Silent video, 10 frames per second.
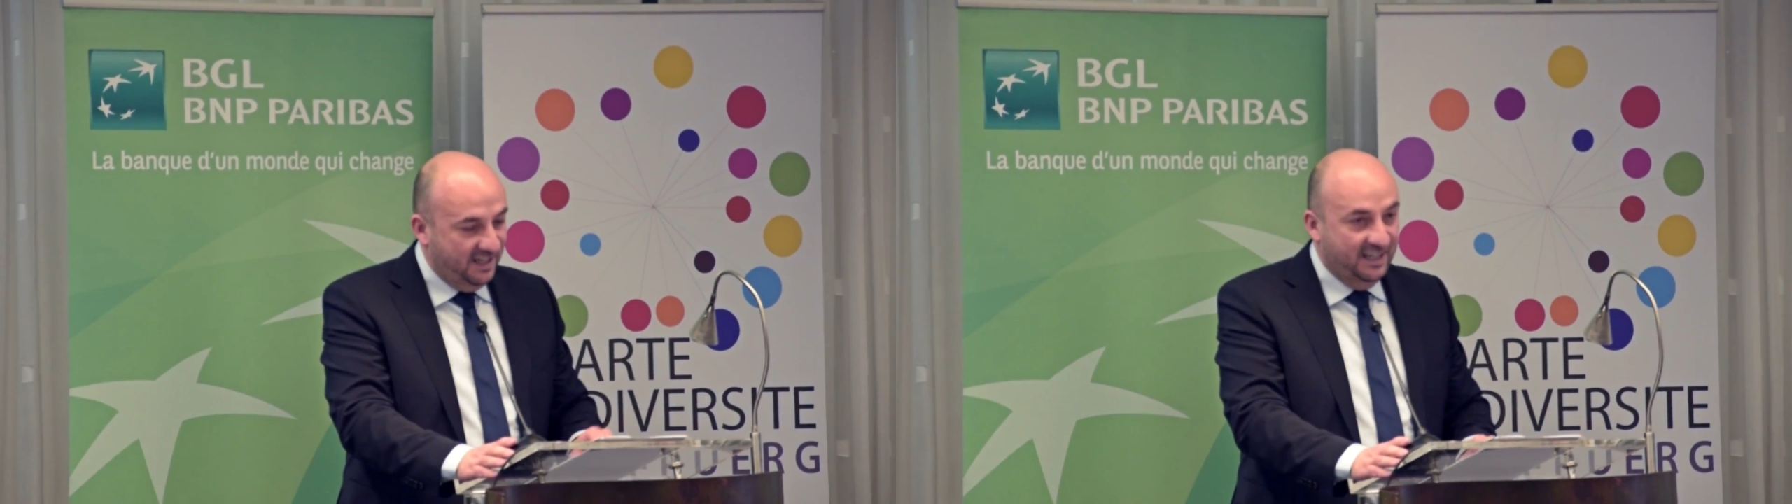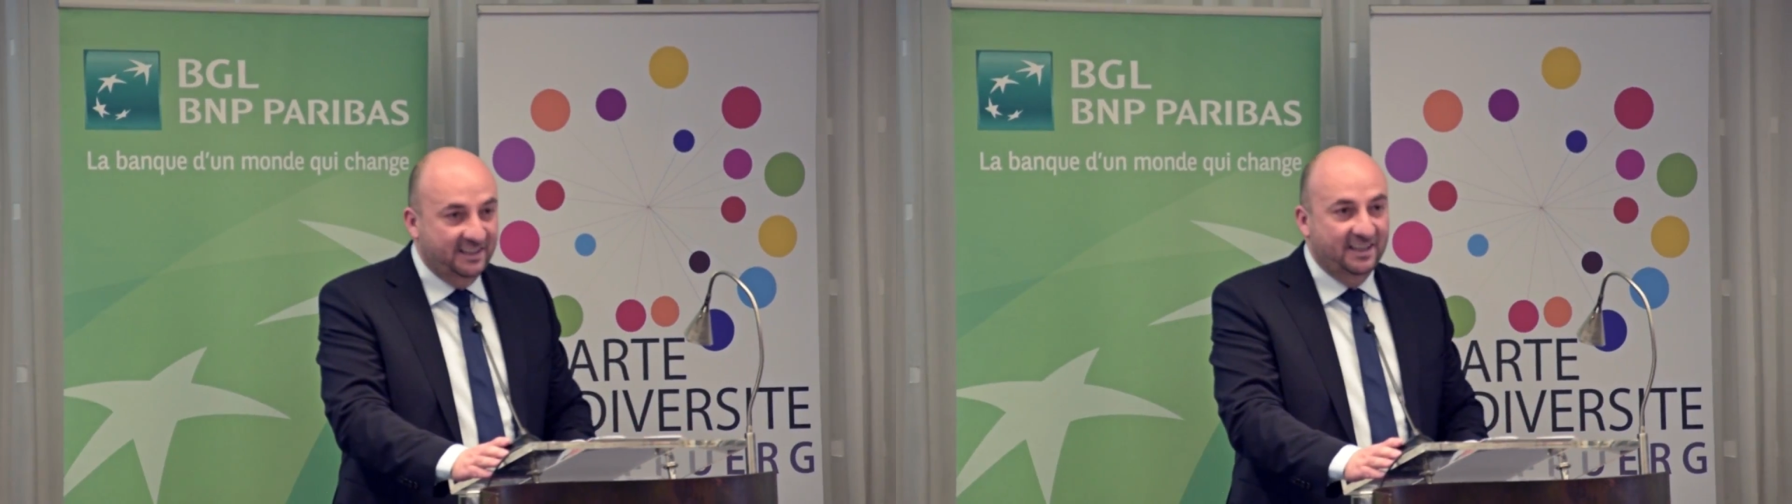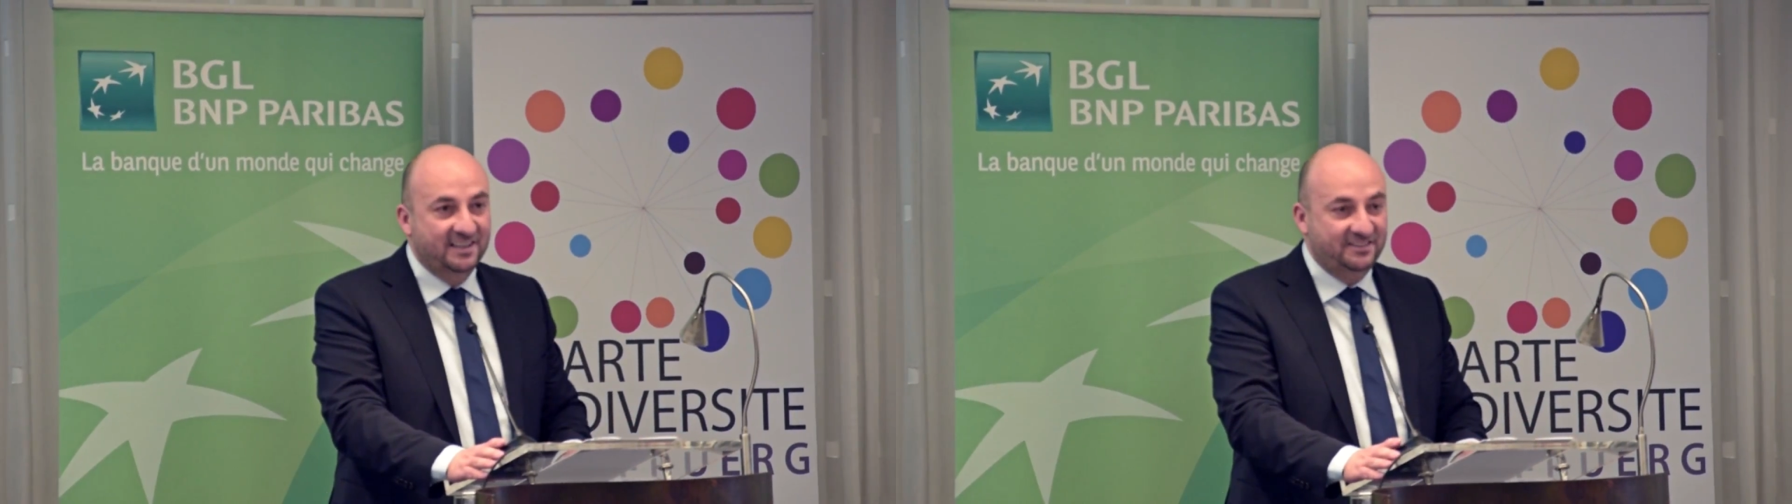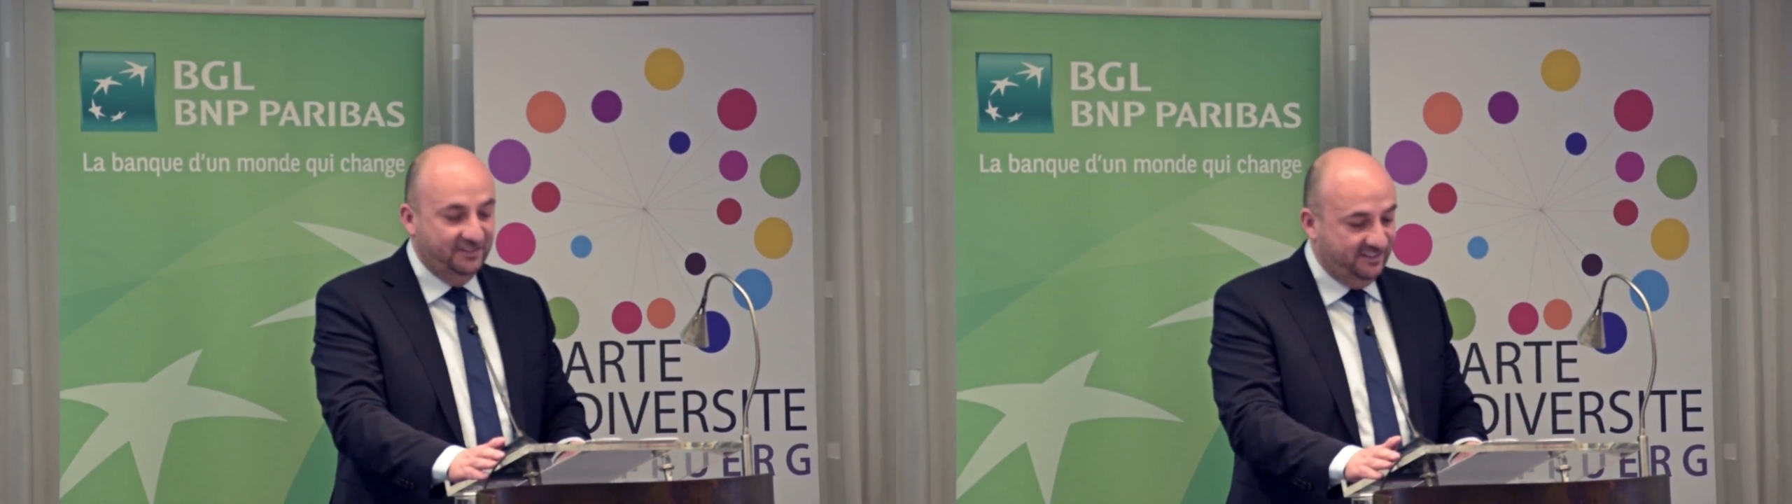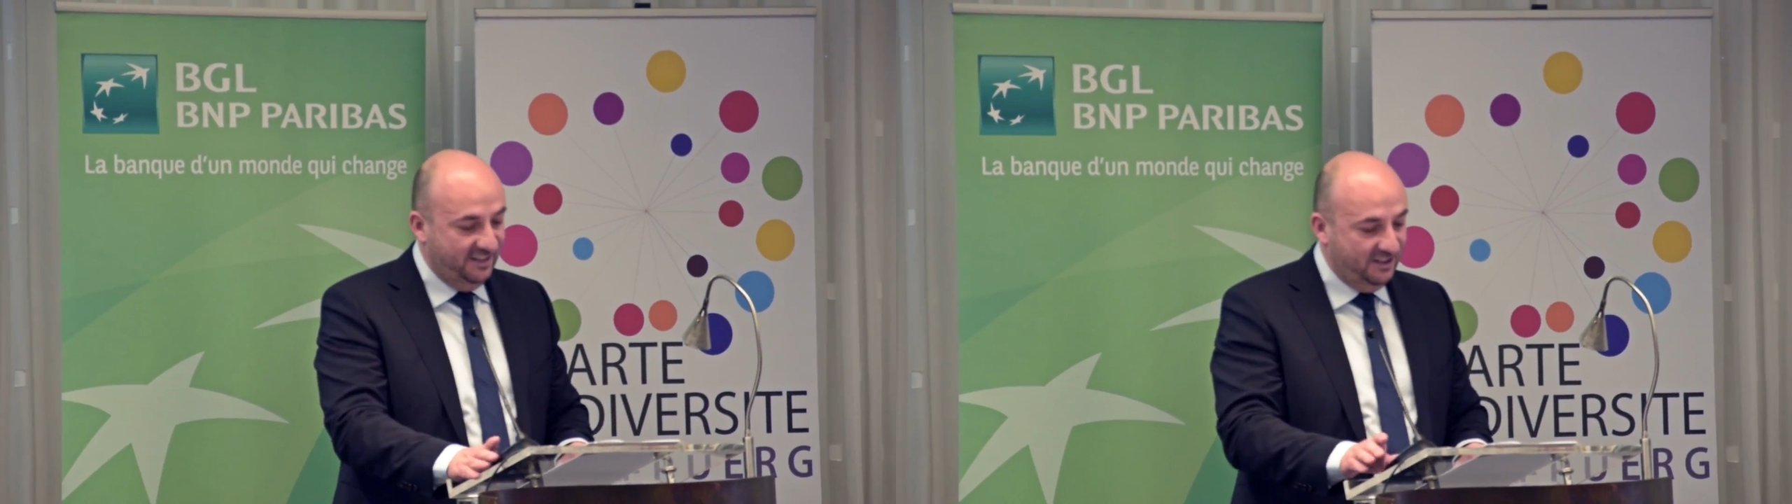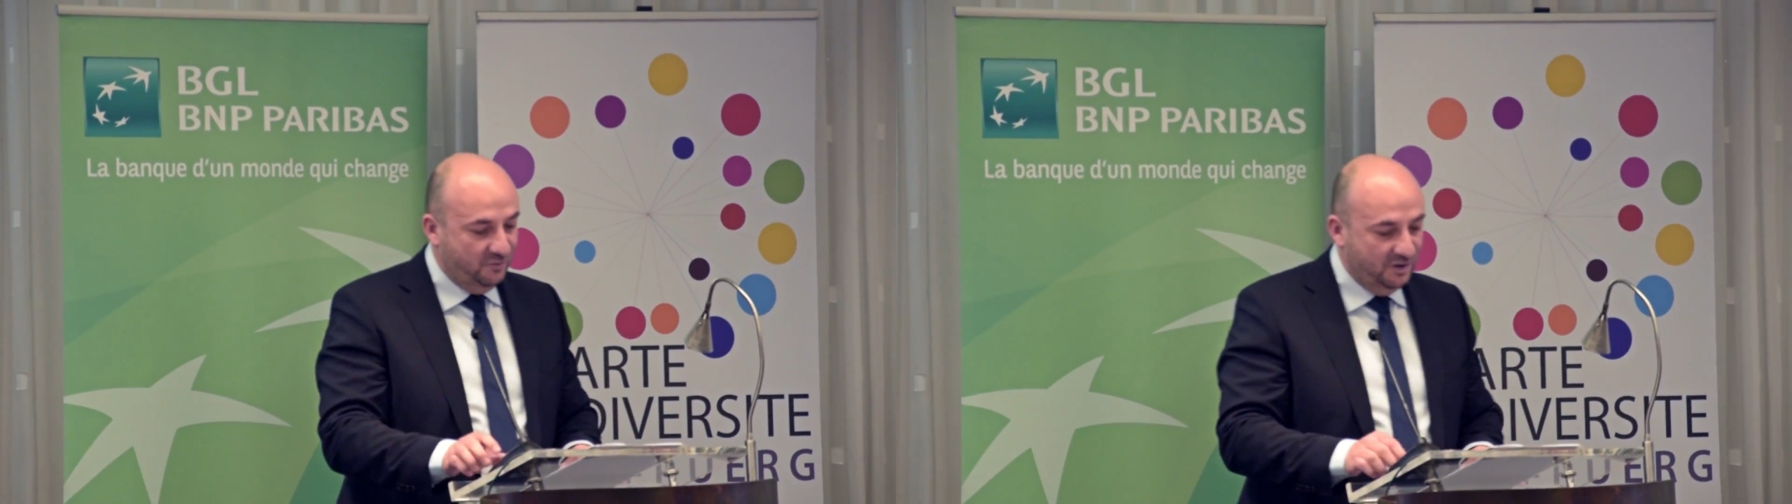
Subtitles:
And as you said,